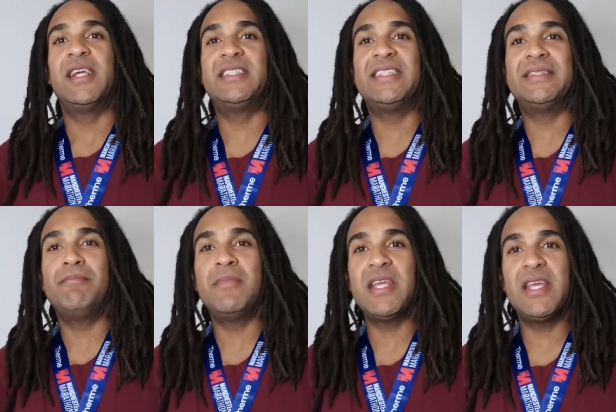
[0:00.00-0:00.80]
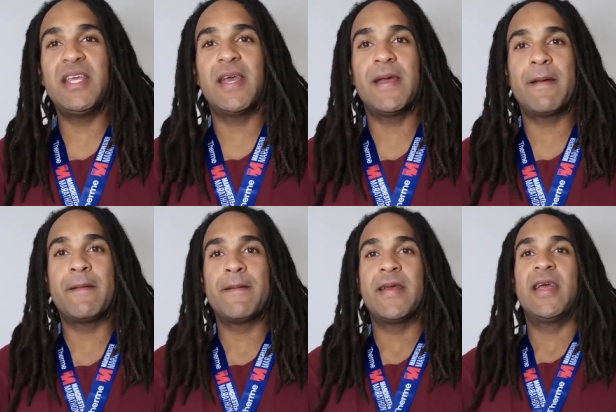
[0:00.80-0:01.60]
It is me
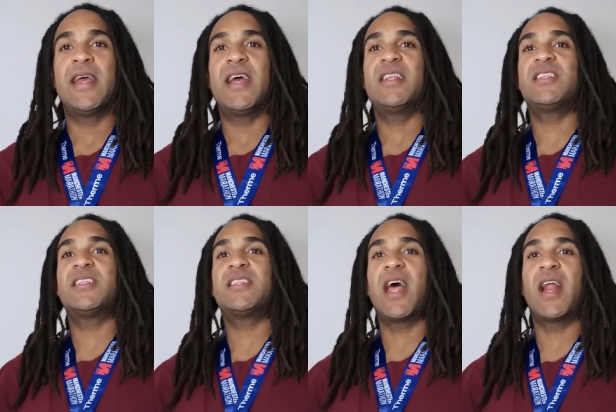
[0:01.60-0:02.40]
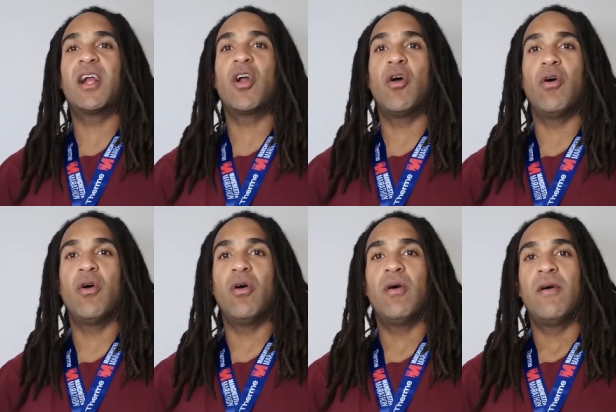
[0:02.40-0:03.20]

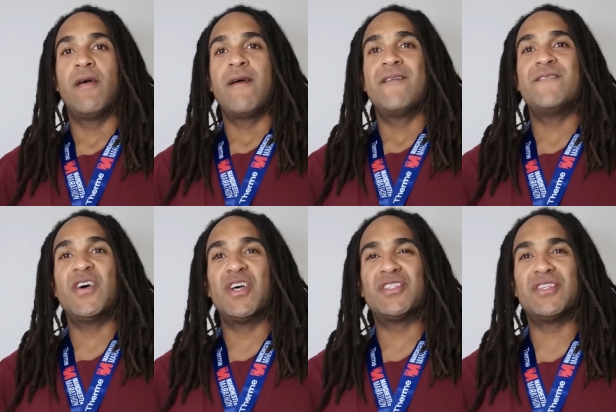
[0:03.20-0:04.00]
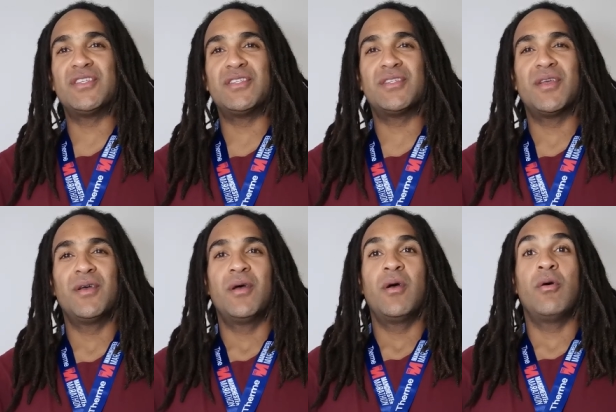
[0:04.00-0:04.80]
Nsereko versus
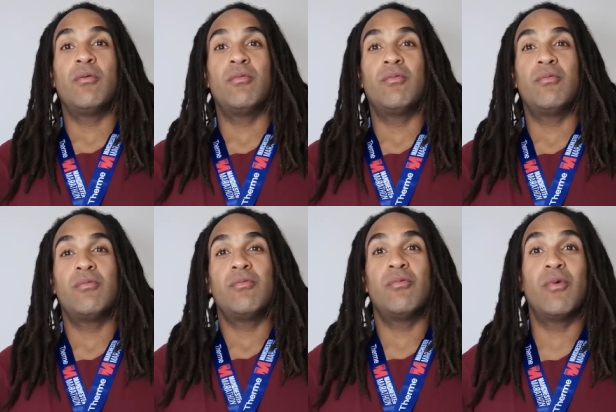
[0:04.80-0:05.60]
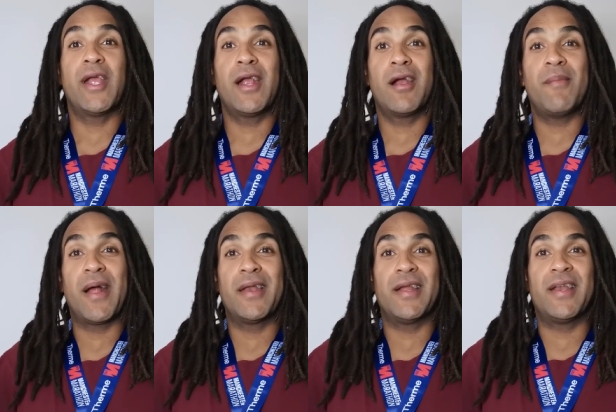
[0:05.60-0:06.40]
Wing
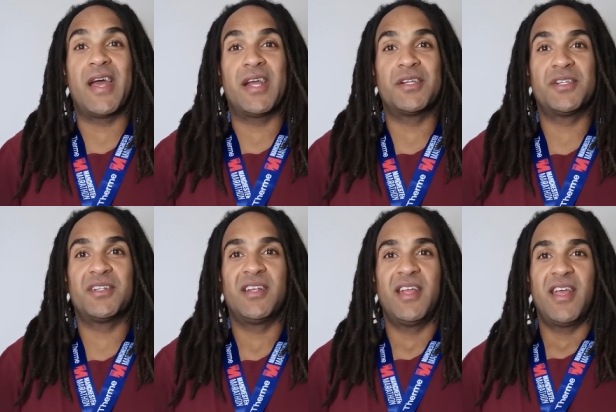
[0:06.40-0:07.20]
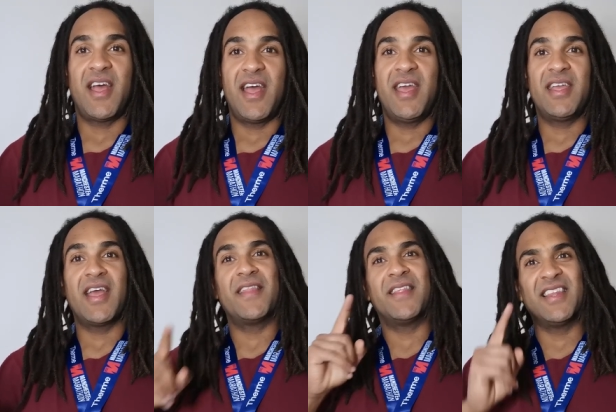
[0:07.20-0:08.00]
Commander Nash.
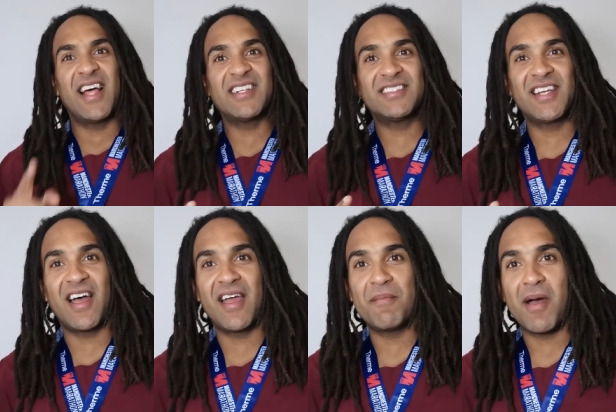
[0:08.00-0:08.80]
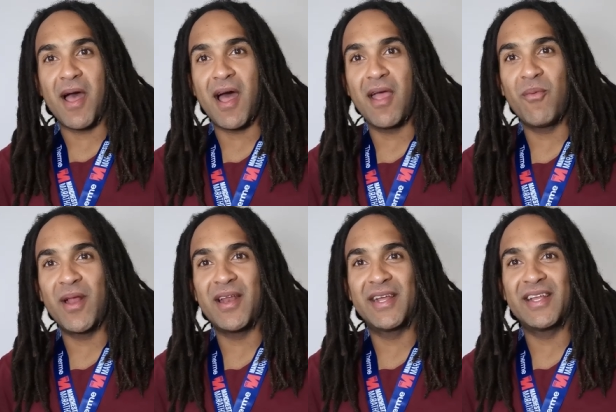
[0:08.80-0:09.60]
Hey, and the last time I
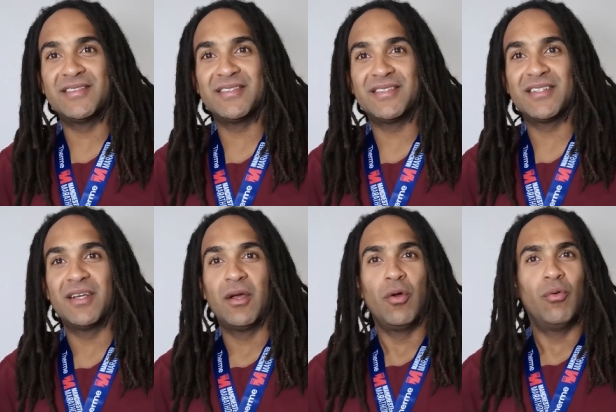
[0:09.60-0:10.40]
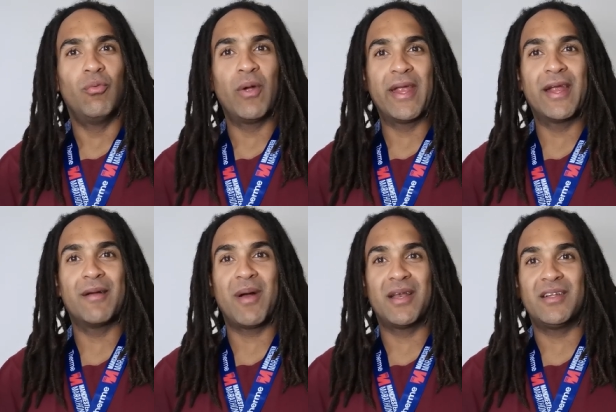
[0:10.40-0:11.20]
went against Wing
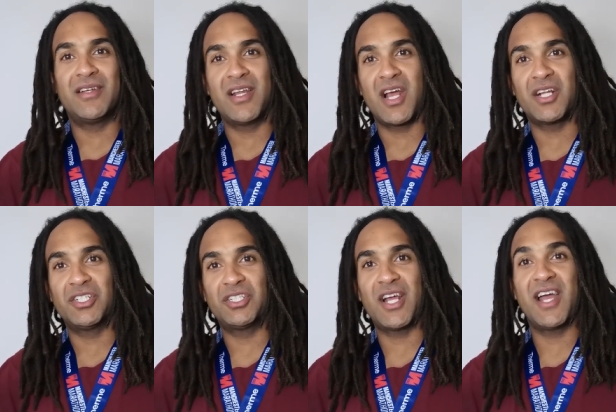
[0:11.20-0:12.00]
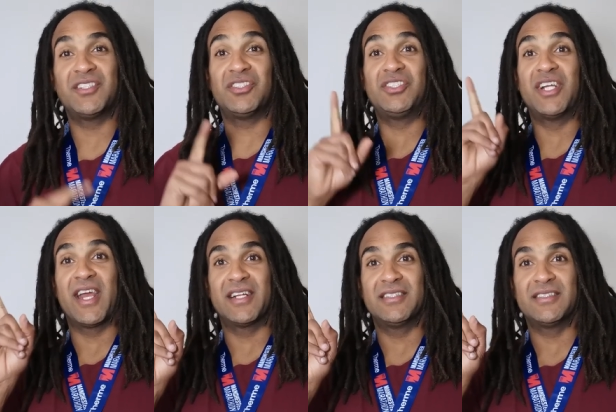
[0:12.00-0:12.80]
Commander Nash. I just
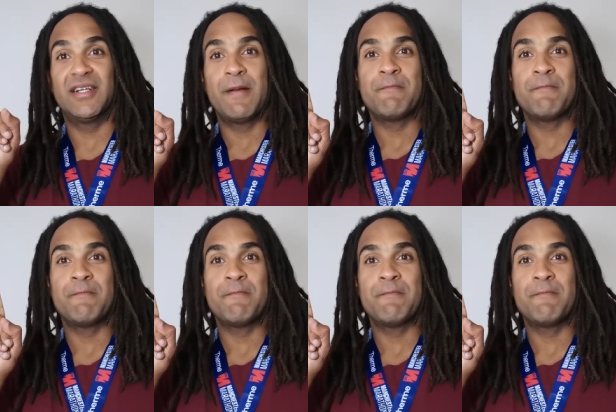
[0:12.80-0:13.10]
checked.